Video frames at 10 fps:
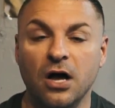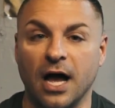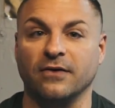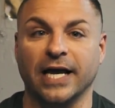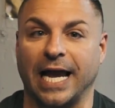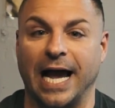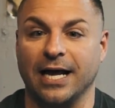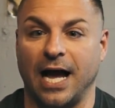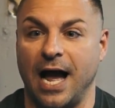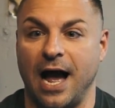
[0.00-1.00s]
like,
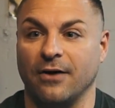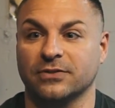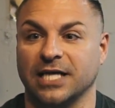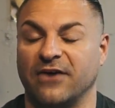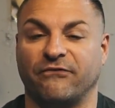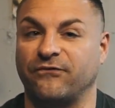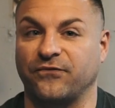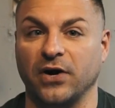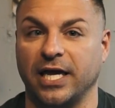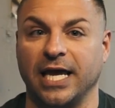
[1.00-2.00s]
I was like
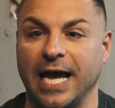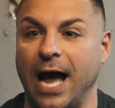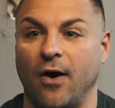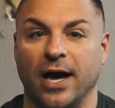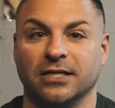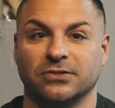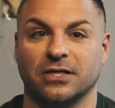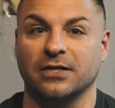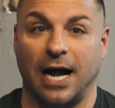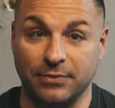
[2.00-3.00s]
freaking out, and
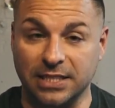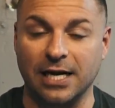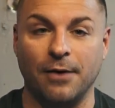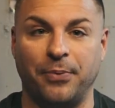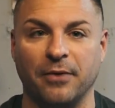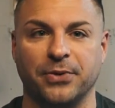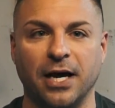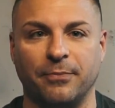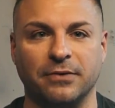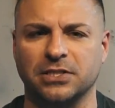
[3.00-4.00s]
literally I was out, I'll pump you
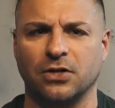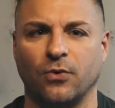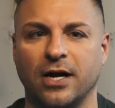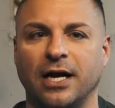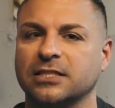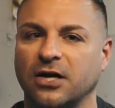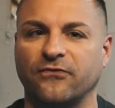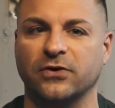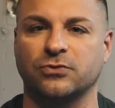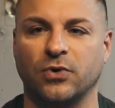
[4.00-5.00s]
up. I was in the warehouse, our
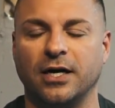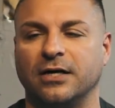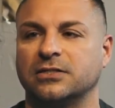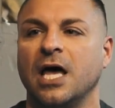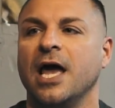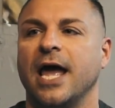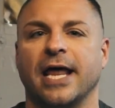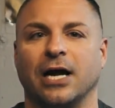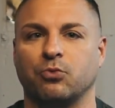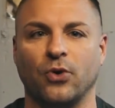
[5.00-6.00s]
first warehouse,
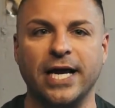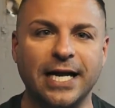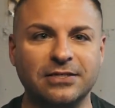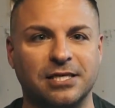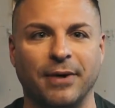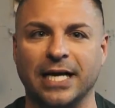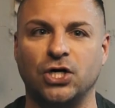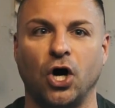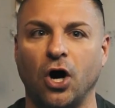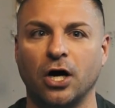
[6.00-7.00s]
and I ran out to my
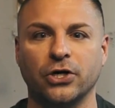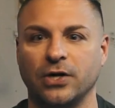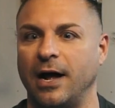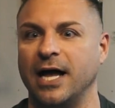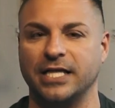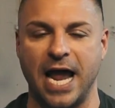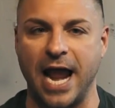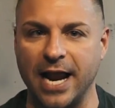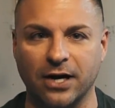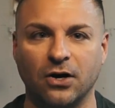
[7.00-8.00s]
car, dude. I had the
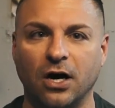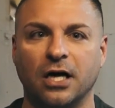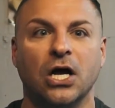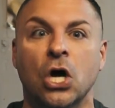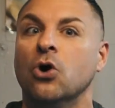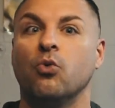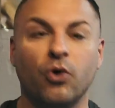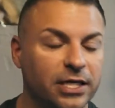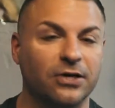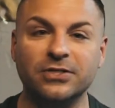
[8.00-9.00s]
air on,
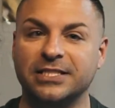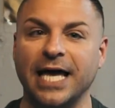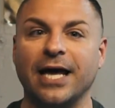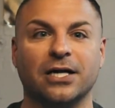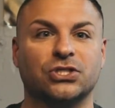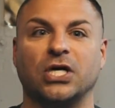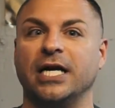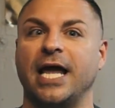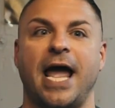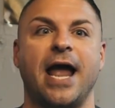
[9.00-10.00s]
windows down. I was trying
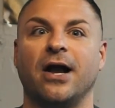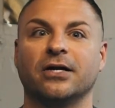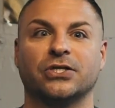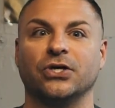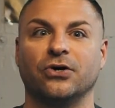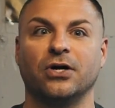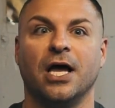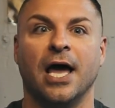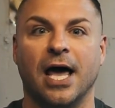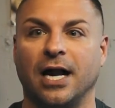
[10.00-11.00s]
to get air, dude,
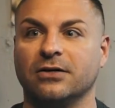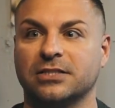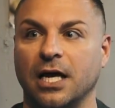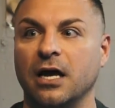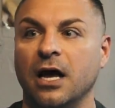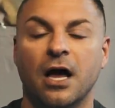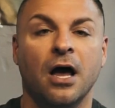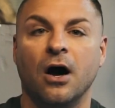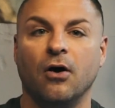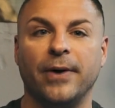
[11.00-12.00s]
and I was like,
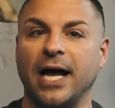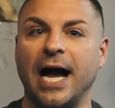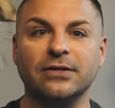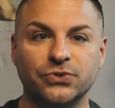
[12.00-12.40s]
oh man, I